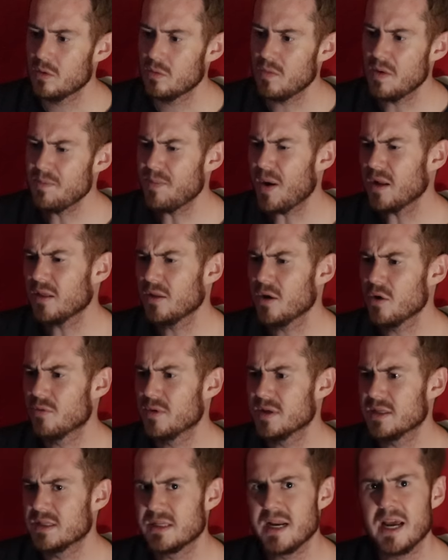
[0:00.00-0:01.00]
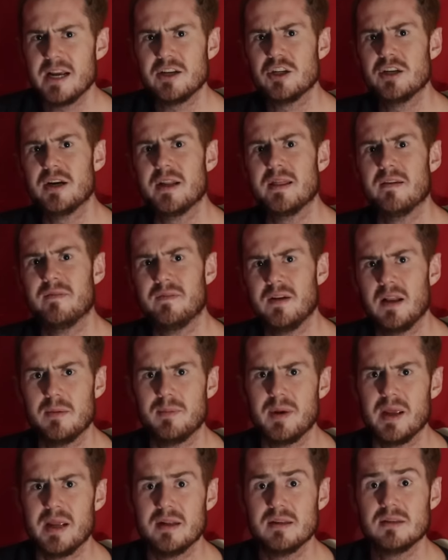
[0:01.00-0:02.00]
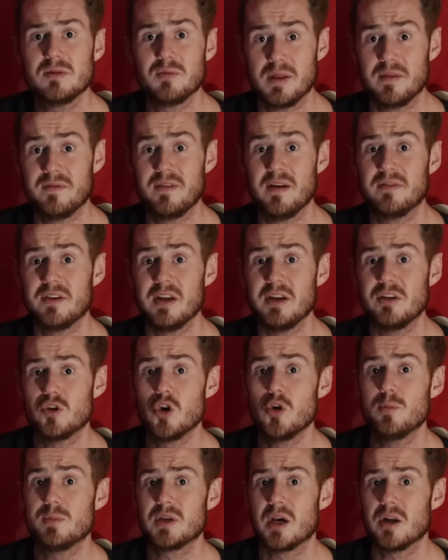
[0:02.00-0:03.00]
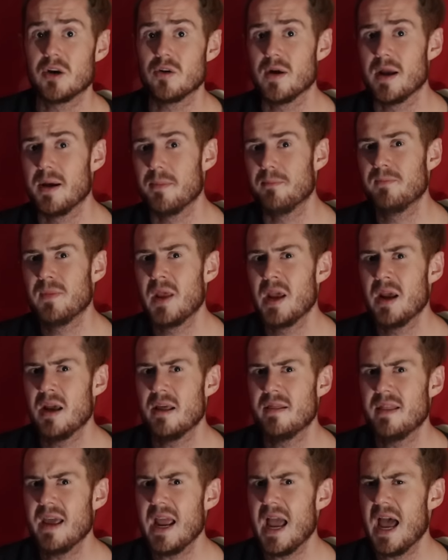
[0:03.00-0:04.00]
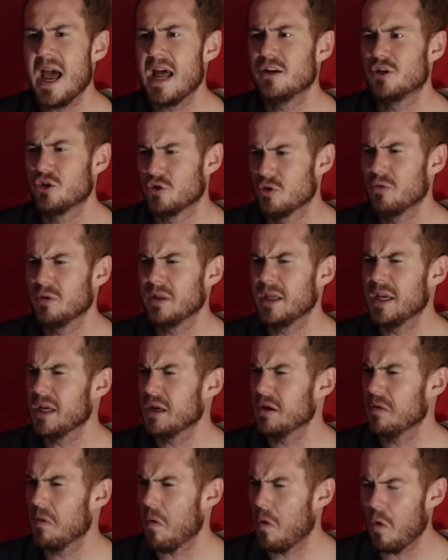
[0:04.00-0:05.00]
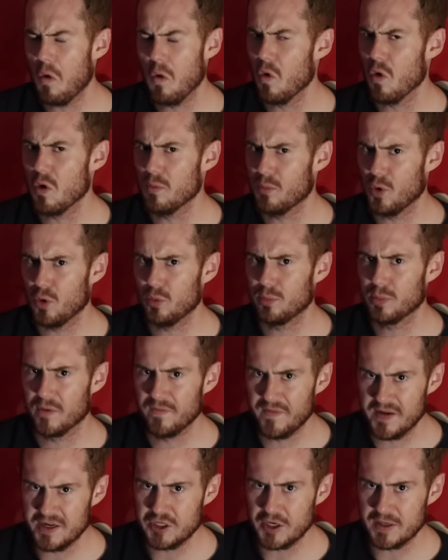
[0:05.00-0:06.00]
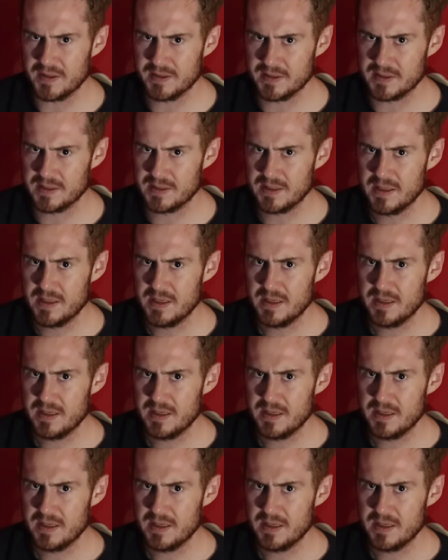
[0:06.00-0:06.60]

When Butler was stationed in the Philippines with 50 troops under him, they had truly horrible provisions.